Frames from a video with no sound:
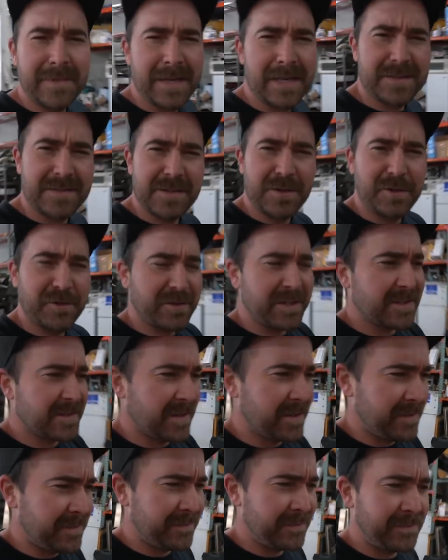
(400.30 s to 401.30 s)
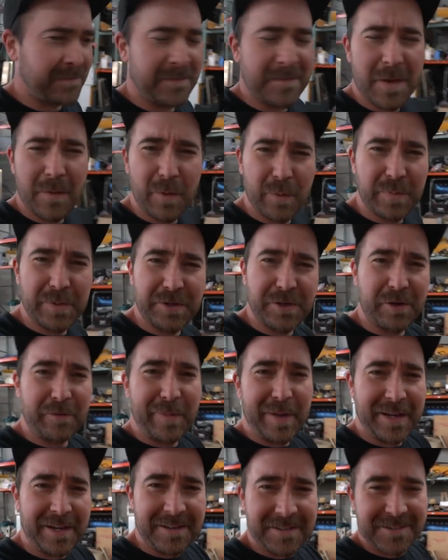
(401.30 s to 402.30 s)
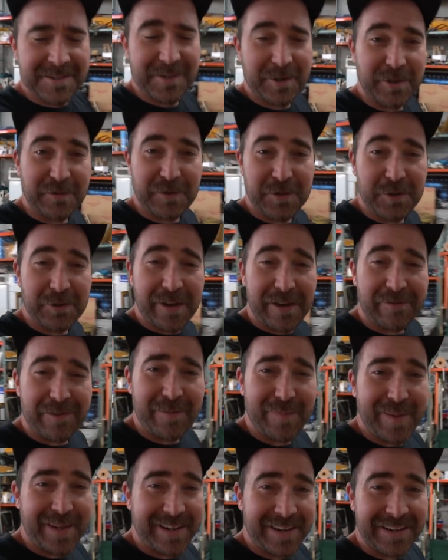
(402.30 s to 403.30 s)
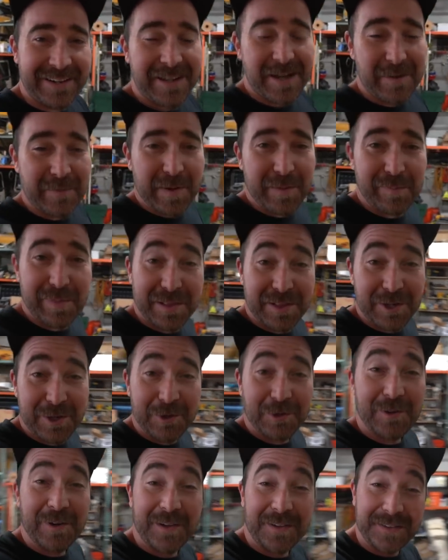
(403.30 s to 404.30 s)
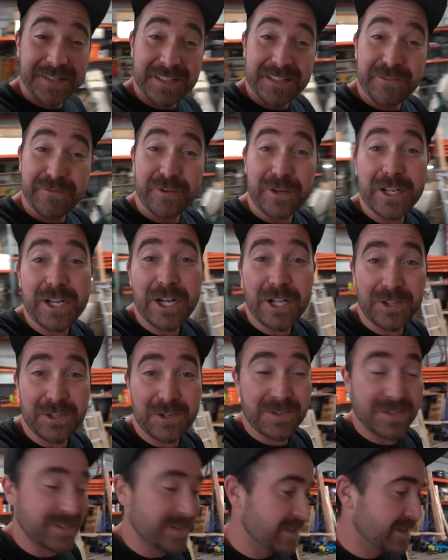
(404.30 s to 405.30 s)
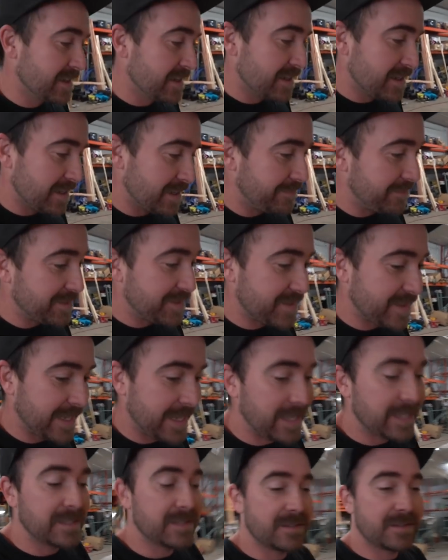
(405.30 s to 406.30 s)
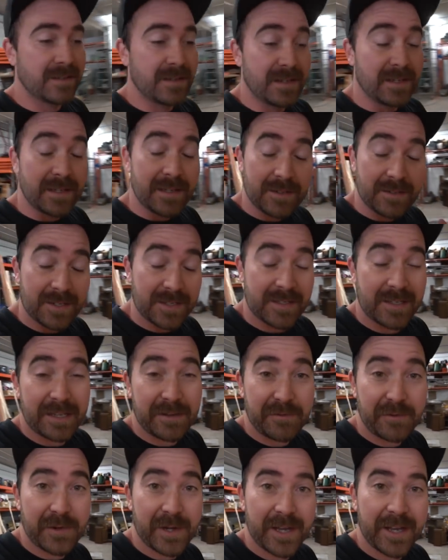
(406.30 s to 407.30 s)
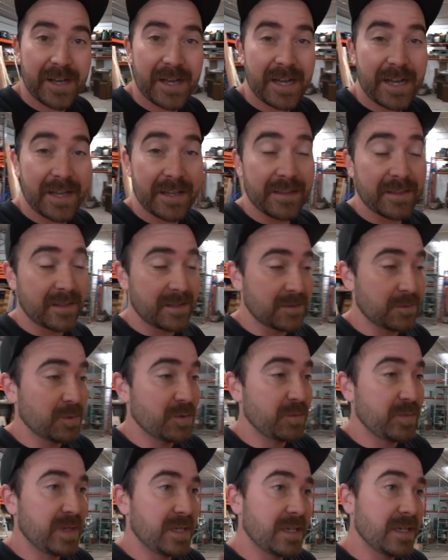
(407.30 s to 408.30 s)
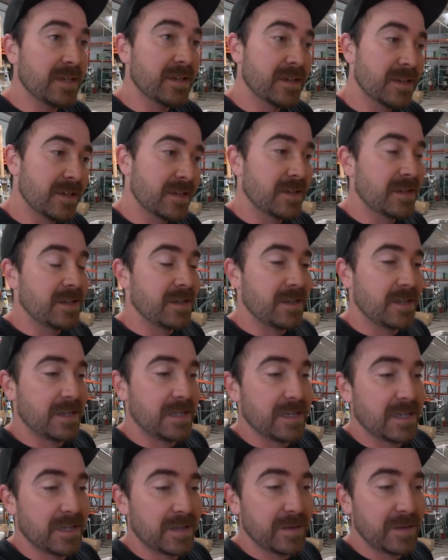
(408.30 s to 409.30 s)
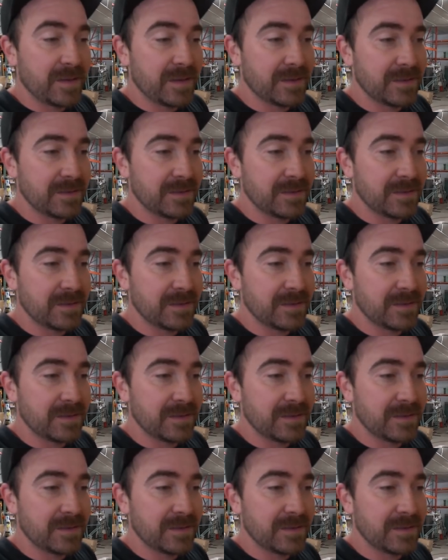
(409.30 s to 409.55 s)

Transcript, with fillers: As always, I'm open to your opinion, so if you do have an opinion, comment below on the different colors of the stains. Just a F Y I, this will be uh,